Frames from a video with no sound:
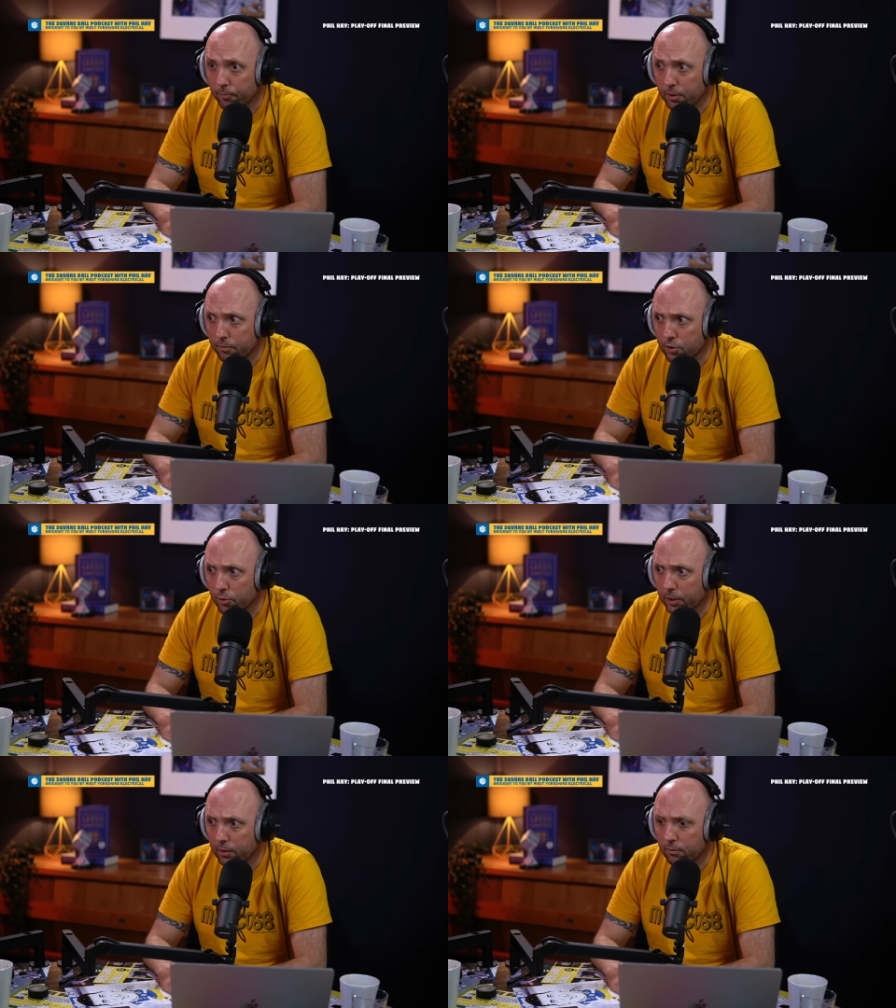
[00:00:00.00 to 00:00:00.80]
You had so
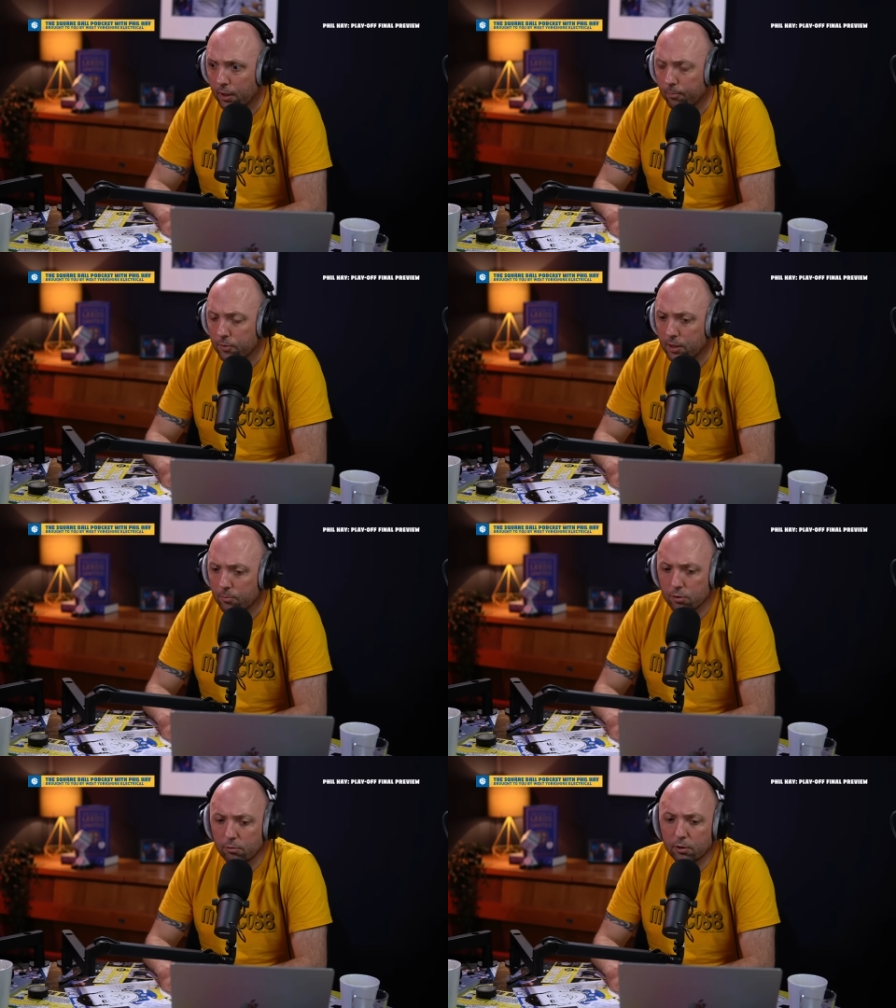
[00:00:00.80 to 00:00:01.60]
many um,
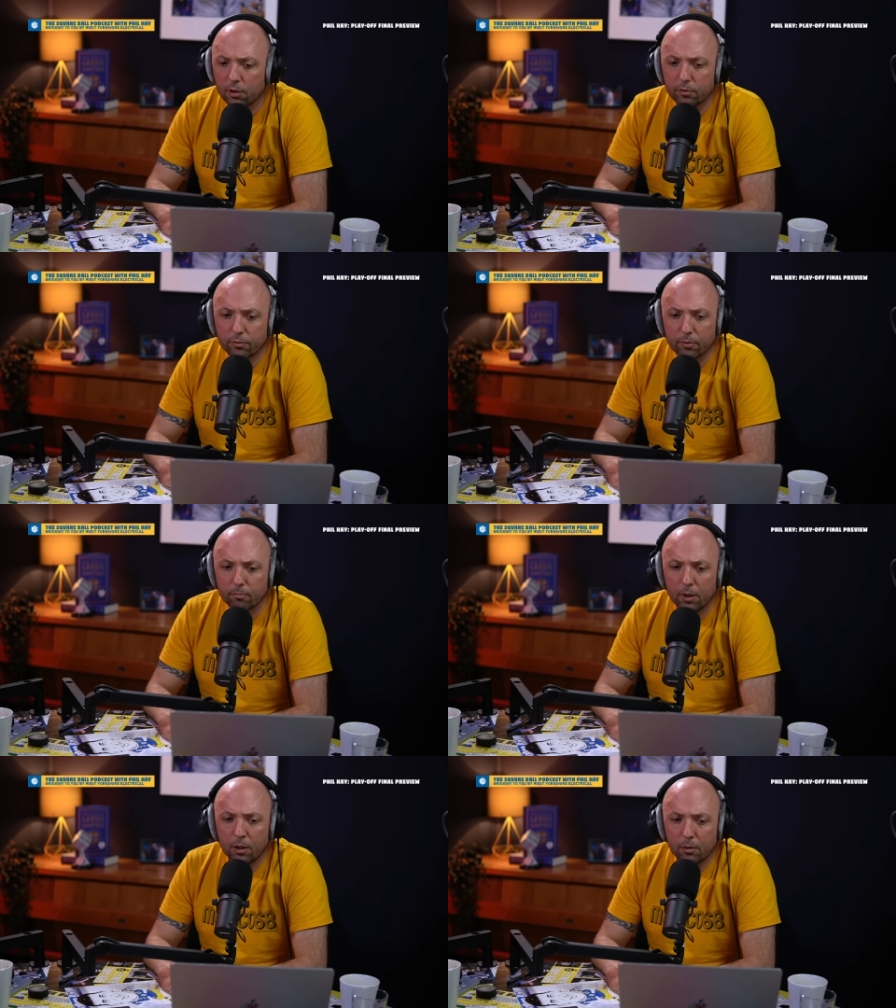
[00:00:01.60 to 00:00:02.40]
teams who recover
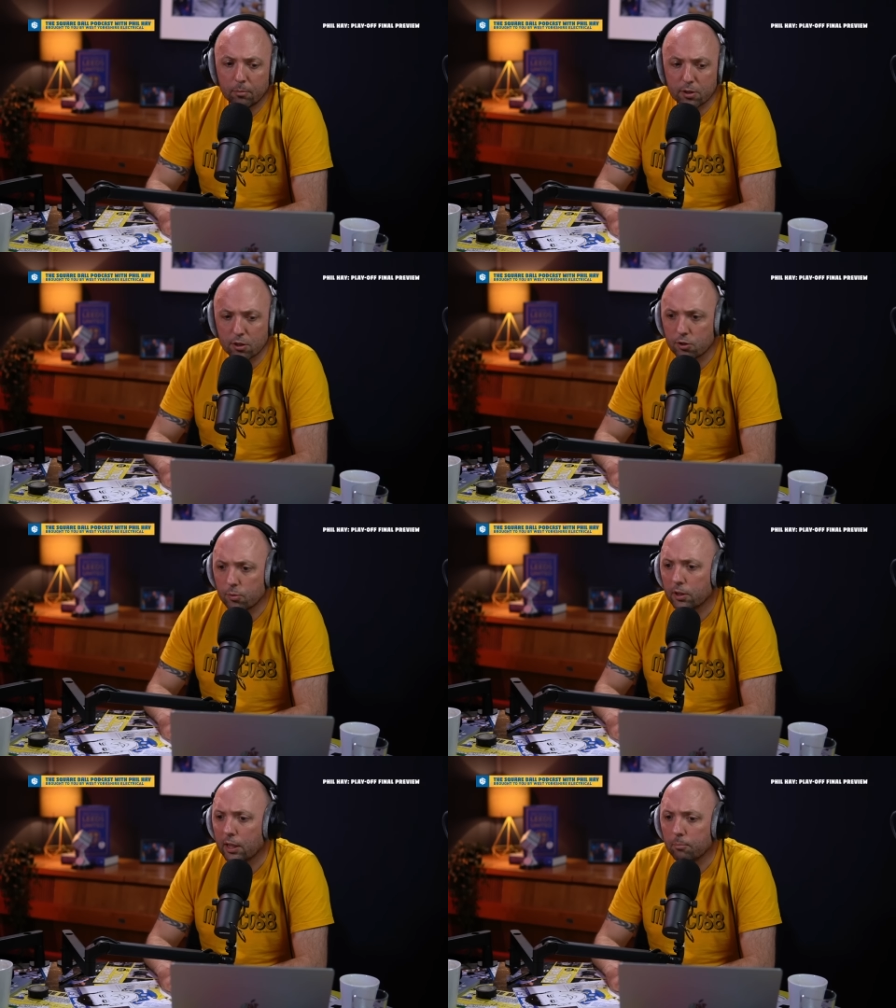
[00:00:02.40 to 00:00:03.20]
from positions
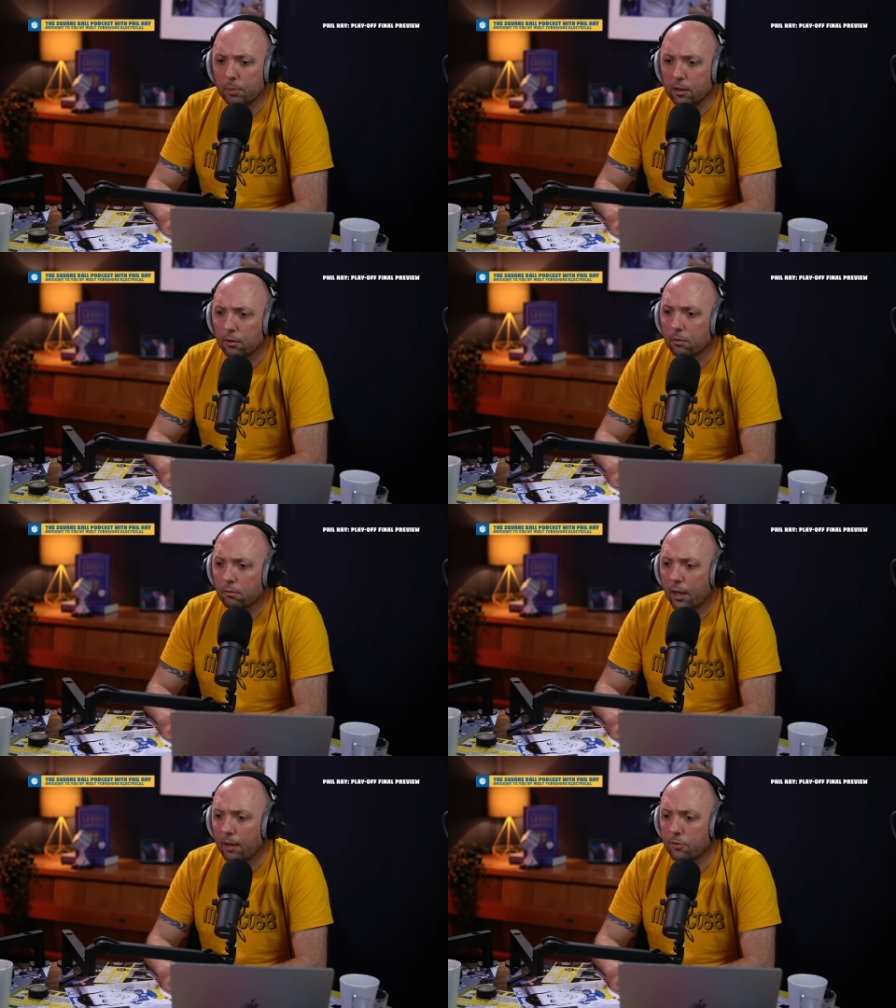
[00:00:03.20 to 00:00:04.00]
where they're getting beaten
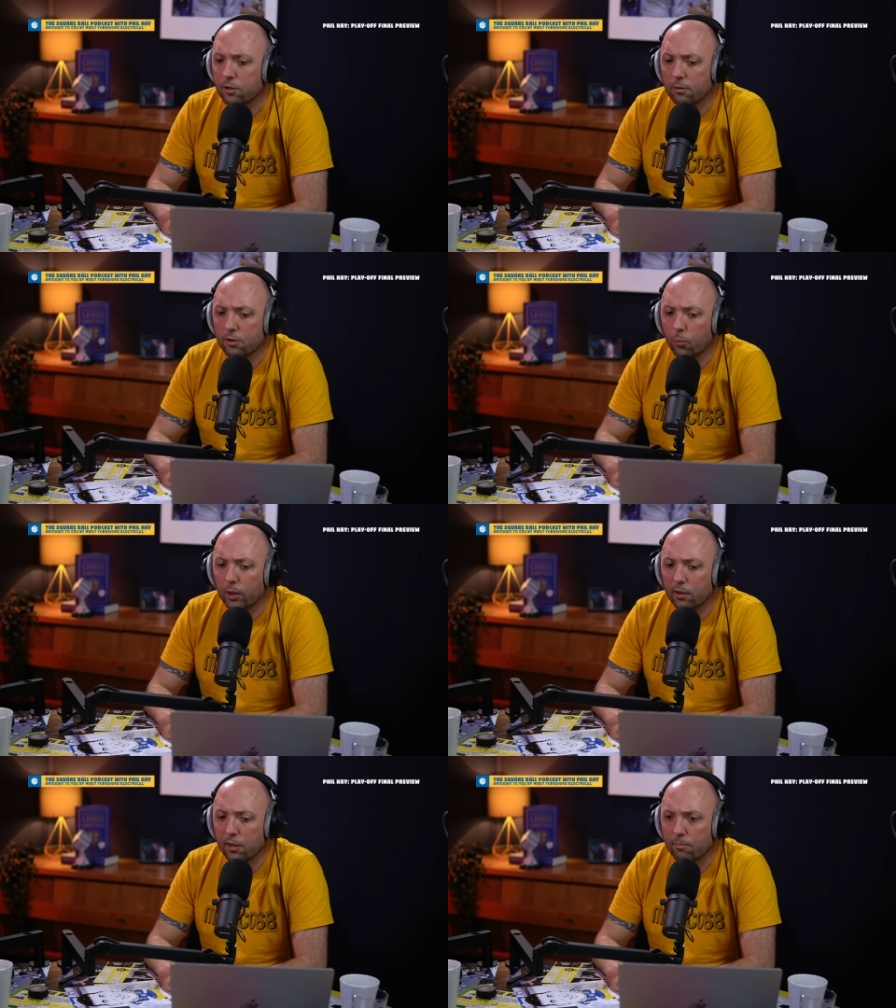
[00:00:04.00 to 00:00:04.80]
um, to to
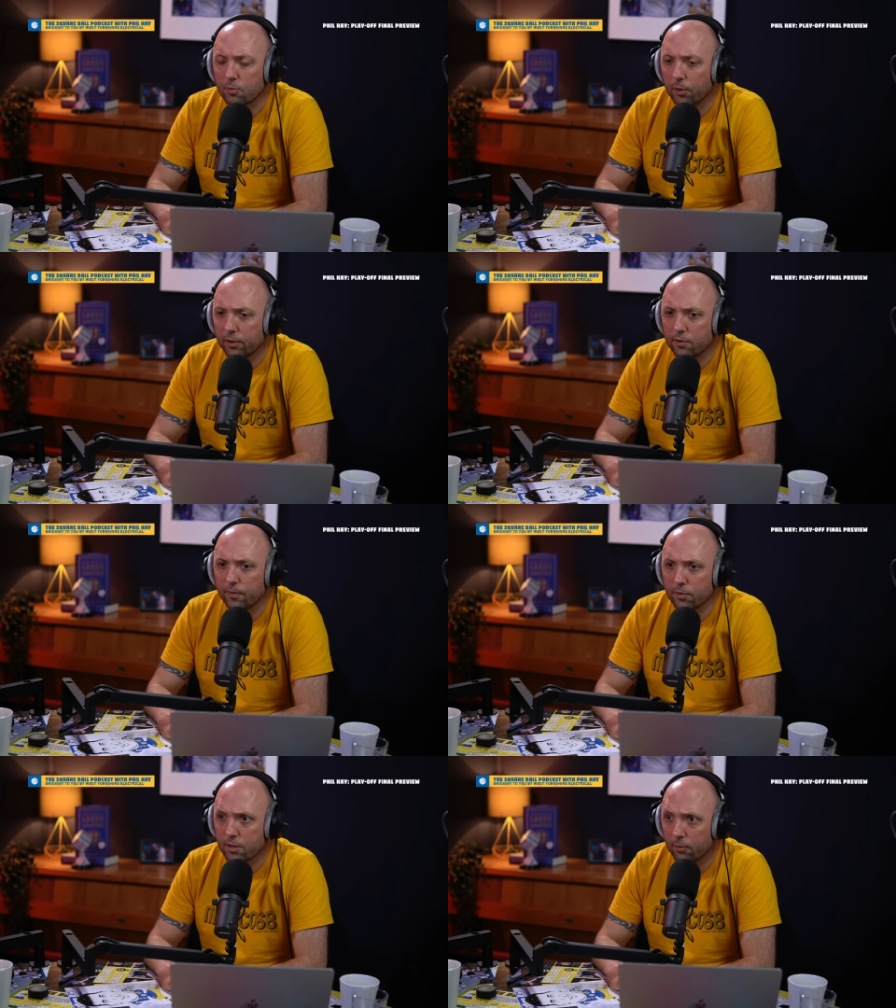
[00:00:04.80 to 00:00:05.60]
win games. But this
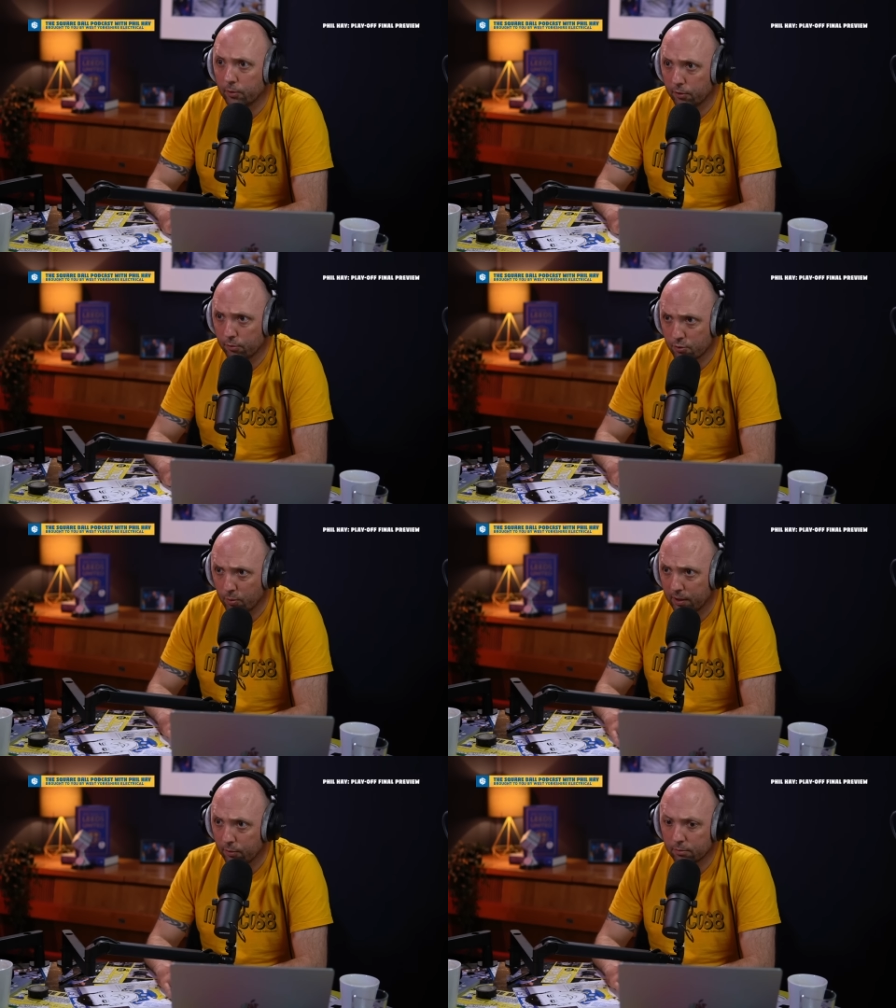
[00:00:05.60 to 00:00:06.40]
feels like one of those
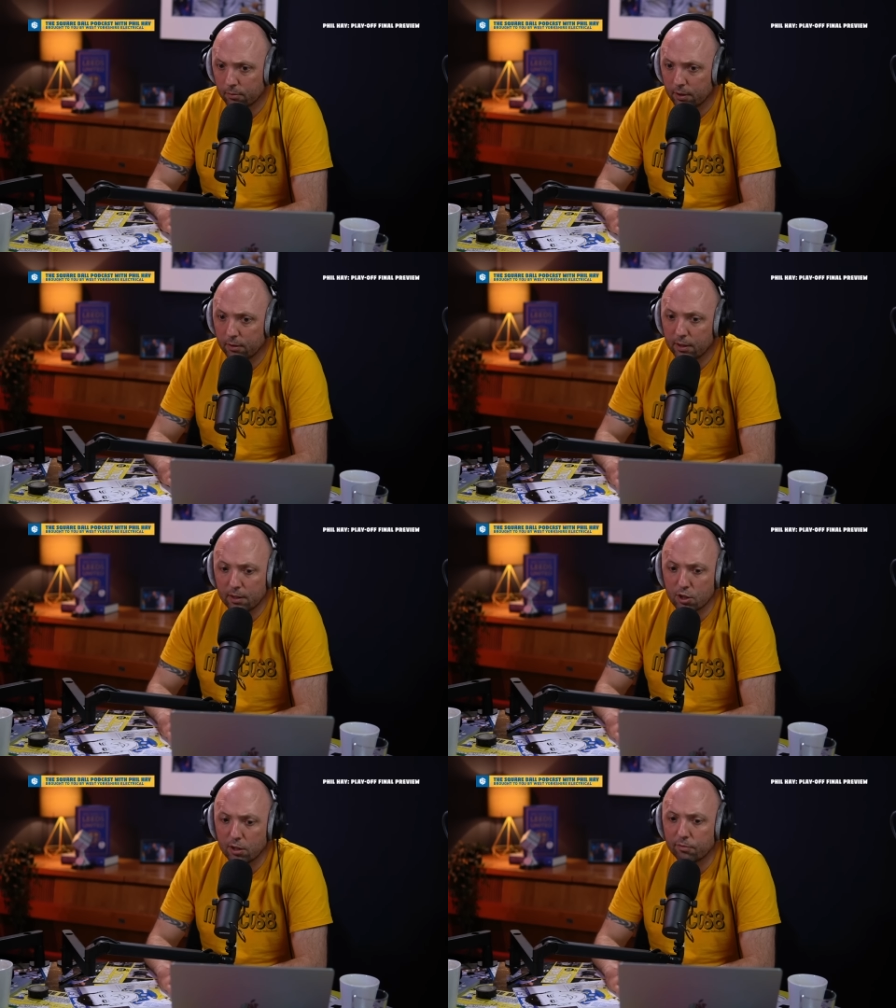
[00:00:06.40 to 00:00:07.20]
where it the, the
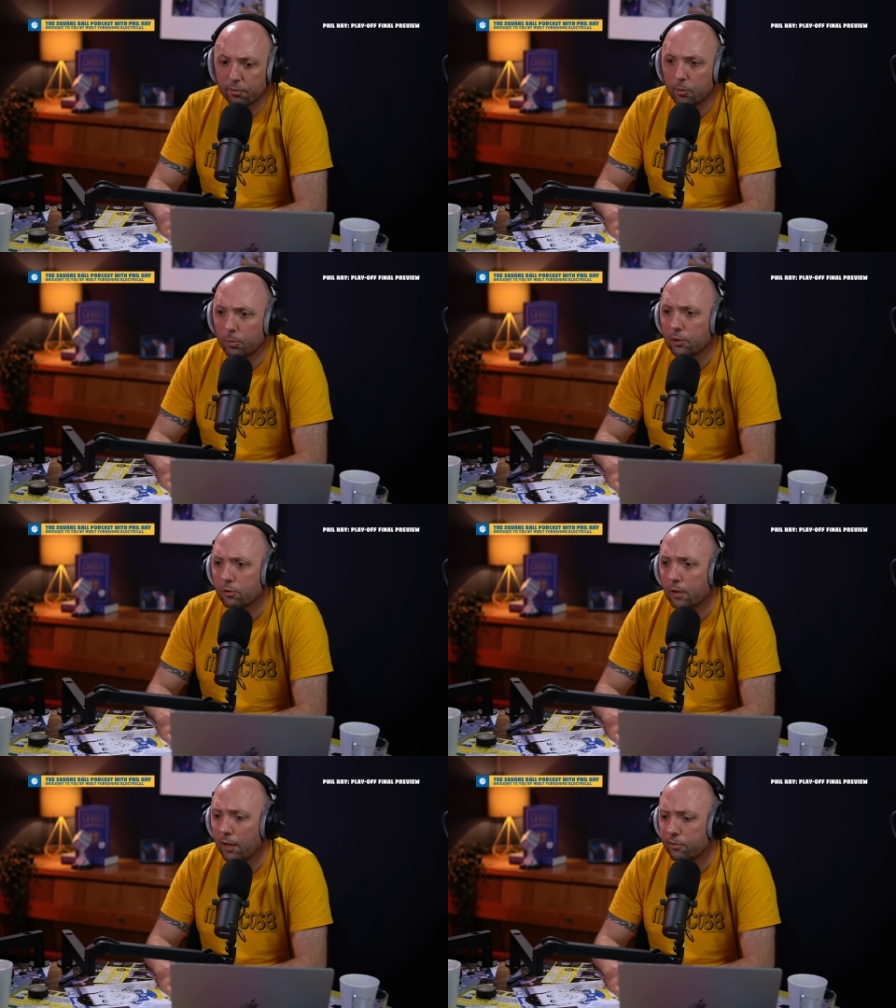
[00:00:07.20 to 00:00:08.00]
initiative from the big
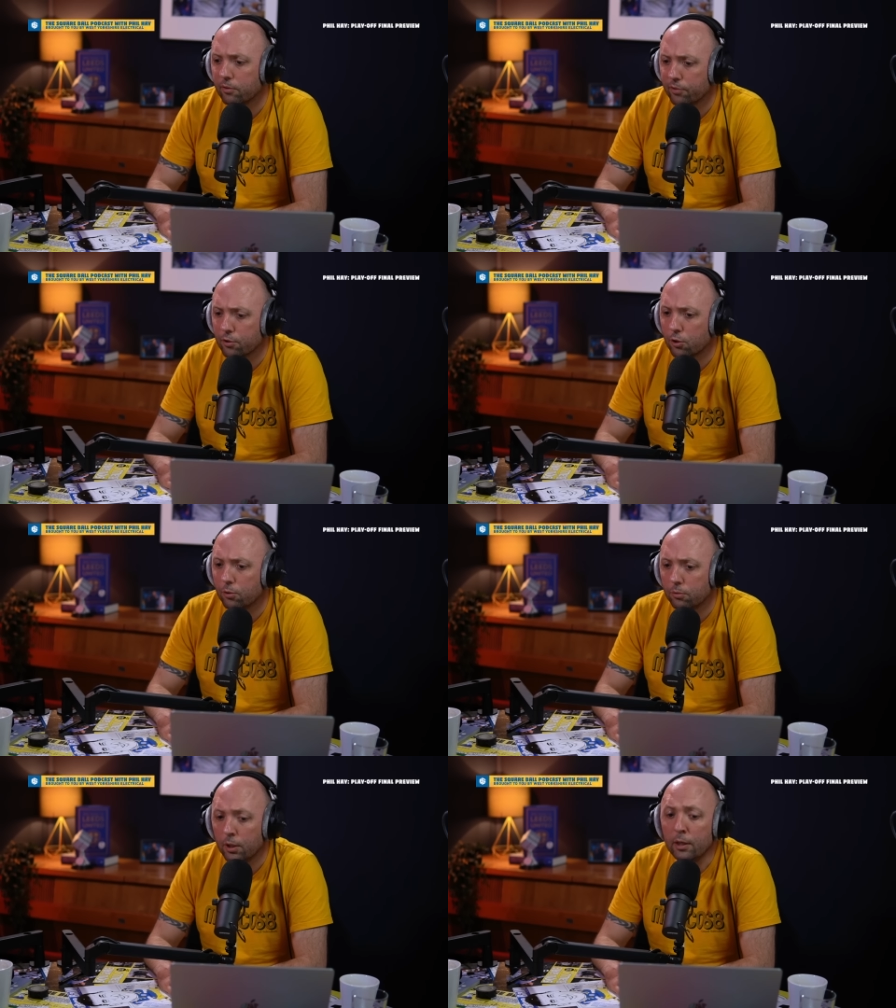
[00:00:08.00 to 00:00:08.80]
uh, from the first
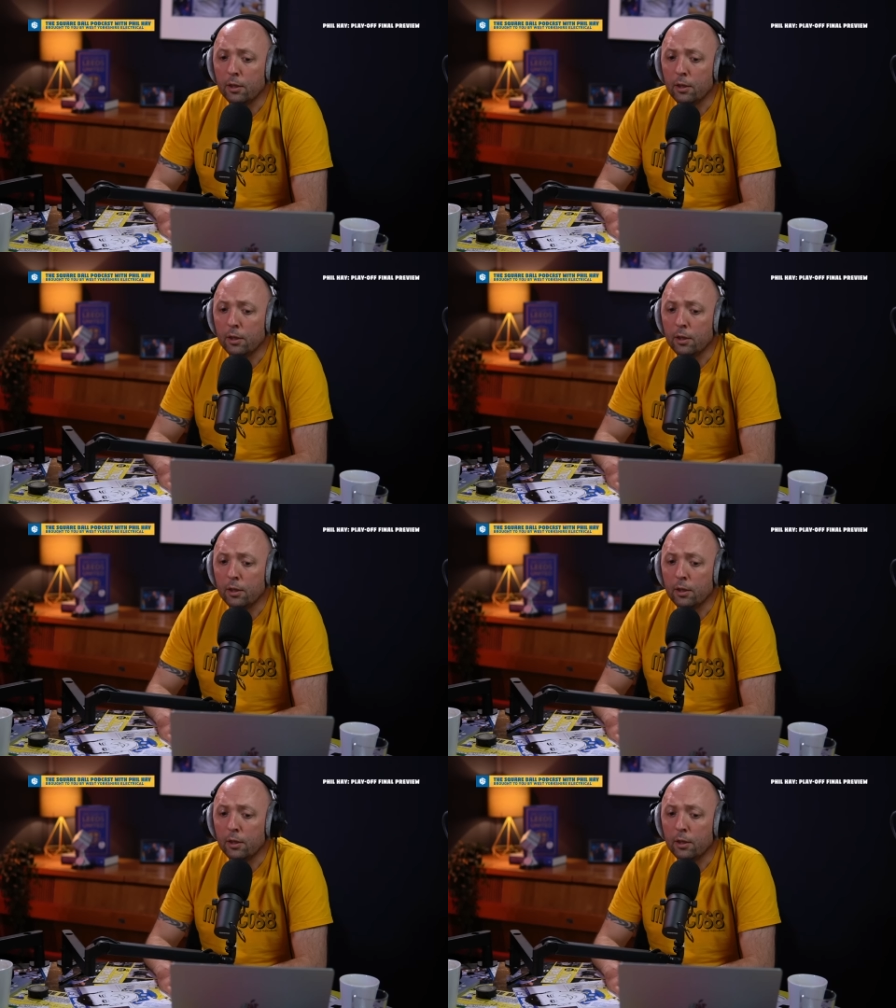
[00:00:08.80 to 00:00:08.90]
goal